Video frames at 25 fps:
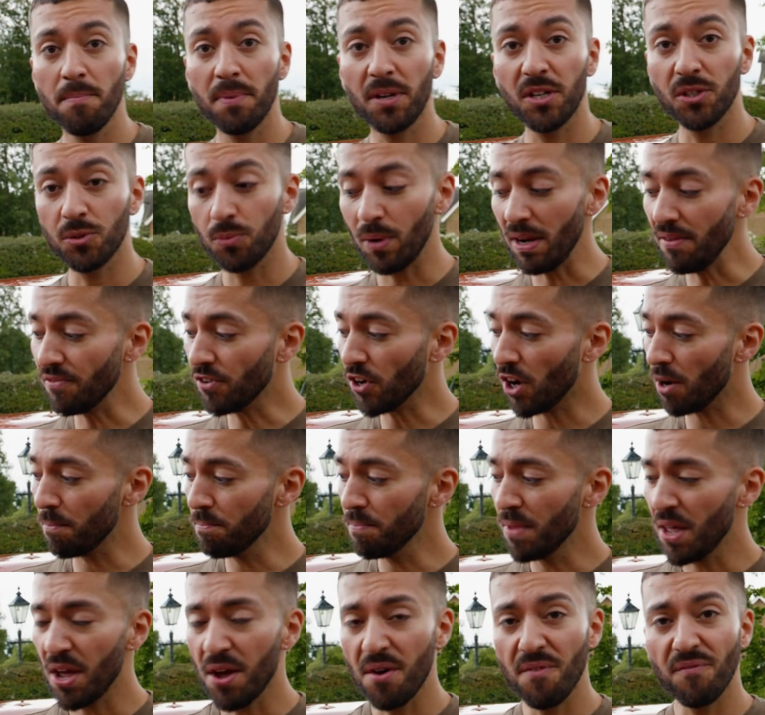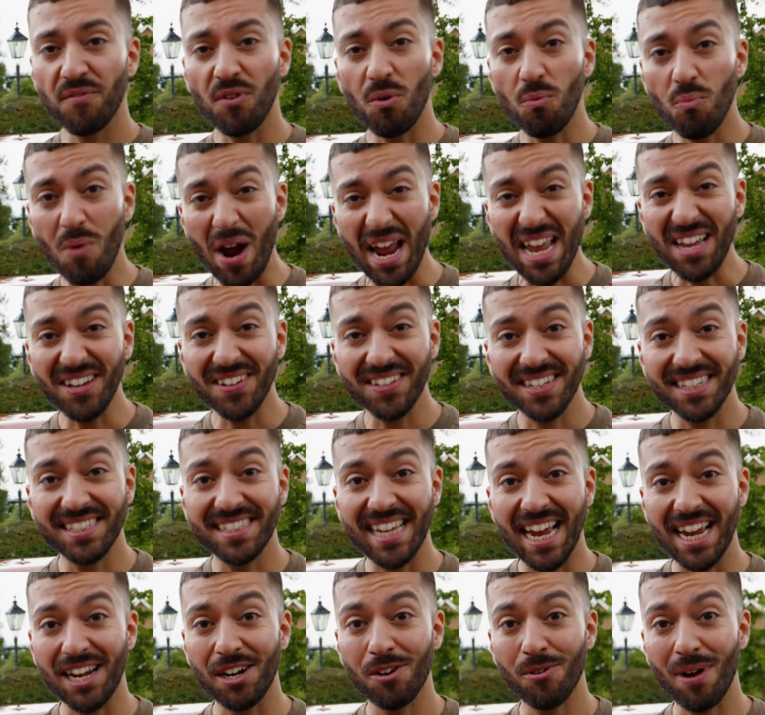because we've got them for way under
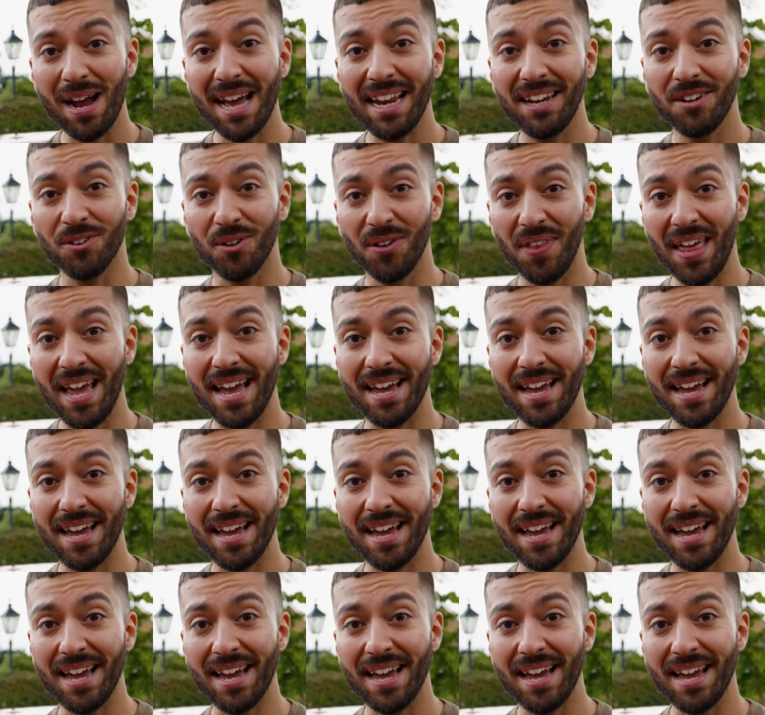10 grand on